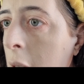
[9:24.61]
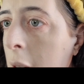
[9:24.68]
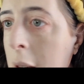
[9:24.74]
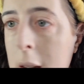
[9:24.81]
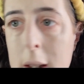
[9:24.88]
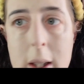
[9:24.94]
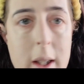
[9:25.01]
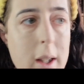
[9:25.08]

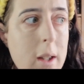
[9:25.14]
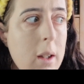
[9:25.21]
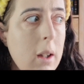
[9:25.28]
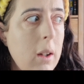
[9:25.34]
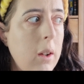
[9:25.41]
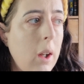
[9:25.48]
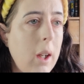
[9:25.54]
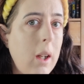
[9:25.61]
it's,
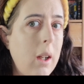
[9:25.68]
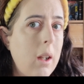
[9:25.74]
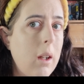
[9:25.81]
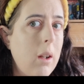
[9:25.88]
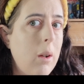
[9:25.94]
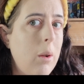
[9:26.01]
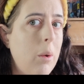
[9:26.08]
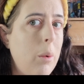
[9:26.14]

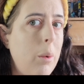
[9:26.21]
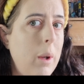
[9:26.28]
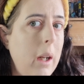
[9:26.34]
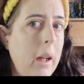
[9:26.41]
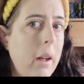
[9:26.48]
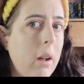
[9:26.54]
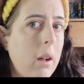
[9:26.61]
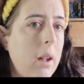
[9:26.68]
like,
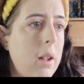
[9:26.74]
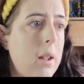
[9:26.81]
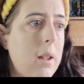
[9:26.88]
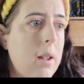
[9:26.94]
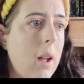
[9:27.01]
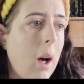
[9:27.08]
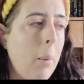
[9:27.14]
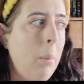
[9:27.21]
really
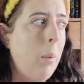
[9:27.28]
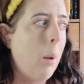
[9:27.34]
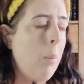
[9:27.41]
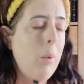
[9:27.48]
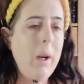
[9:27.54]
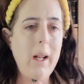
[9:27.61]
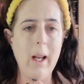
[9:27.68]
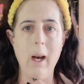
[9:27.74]
nice. I'm
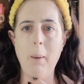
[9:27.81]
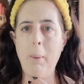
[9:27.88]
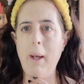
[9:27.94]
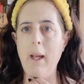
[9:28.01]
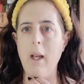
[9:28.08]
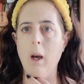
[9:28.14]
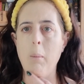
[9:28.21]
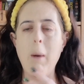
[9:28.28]
really
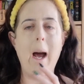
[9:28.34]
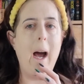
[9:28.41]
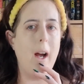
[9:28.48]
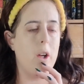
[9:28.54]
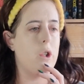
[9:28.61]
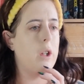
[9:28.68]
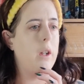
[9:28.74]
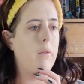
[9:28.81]
happy. I'm
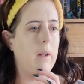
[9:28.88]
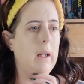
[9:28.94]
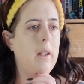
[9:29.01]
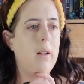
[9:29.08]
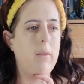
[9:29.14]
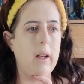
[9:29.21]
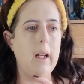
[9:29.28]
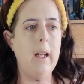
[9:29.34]
actually
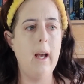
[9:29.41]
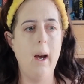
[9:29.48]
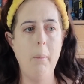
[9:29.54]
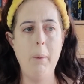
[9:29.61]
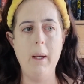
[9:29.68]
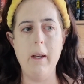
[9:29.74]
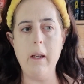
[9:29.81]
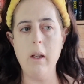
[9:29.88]
really, really
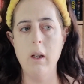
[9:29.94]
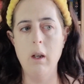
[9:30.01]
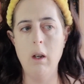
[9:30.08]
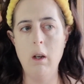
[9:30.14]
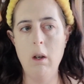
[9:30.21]
happy.